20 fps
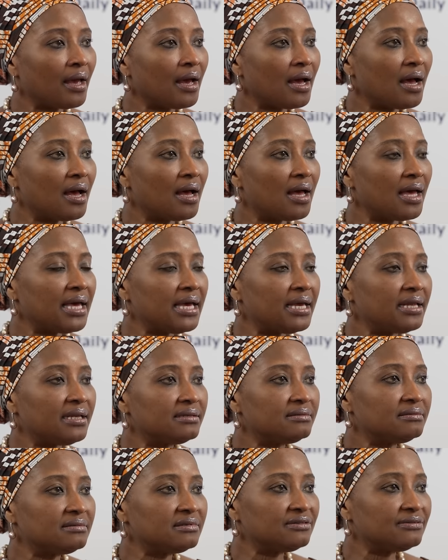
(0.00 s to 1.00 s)
Uh,
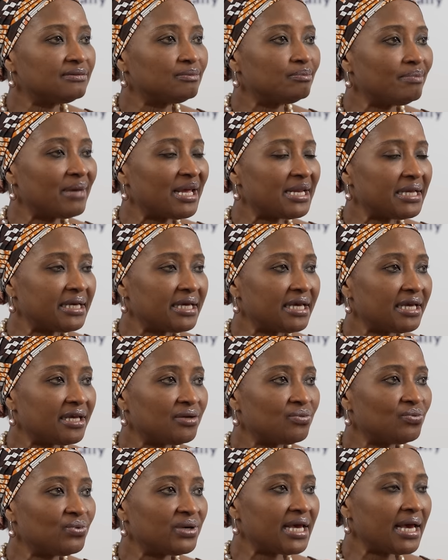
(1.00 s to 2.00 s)
in
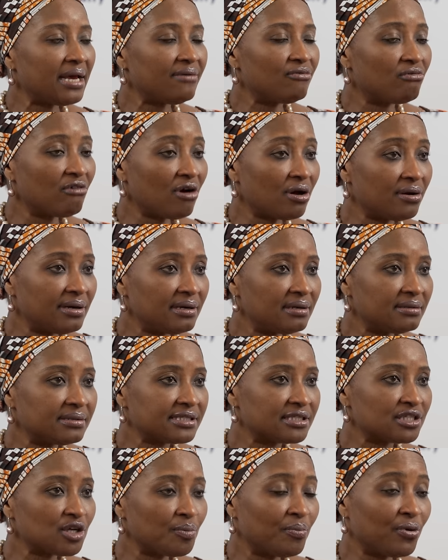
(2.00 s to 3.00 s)
Medicaid, we have run
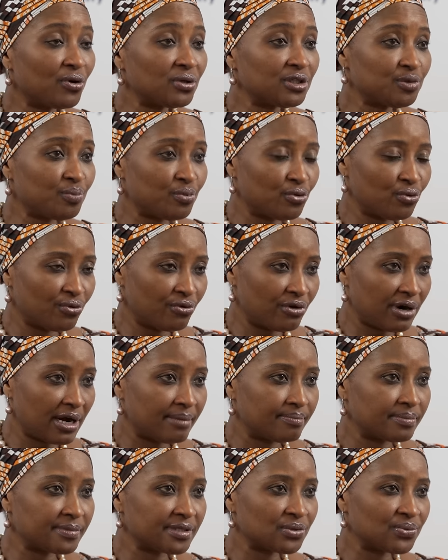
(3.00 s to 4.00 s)
support
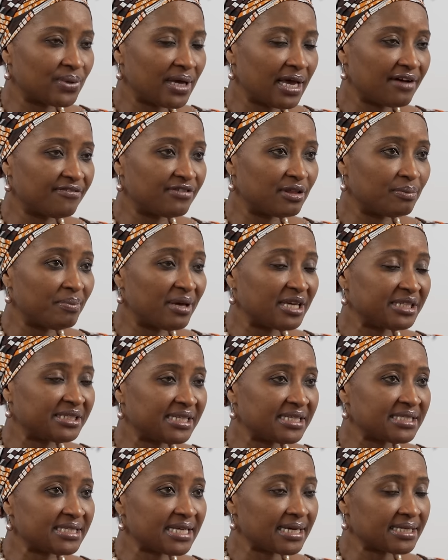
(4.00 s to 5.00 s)
programs. We have the
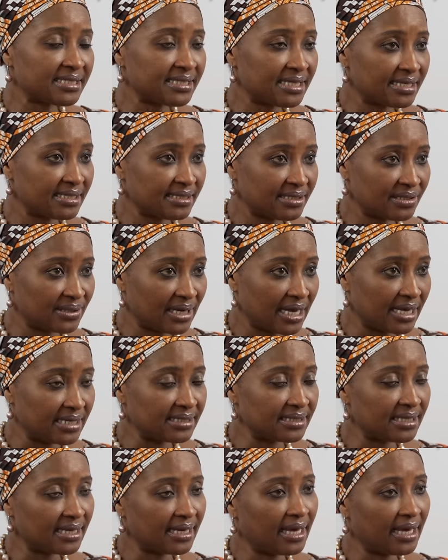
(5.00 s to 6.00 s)
Patient Access to Cancer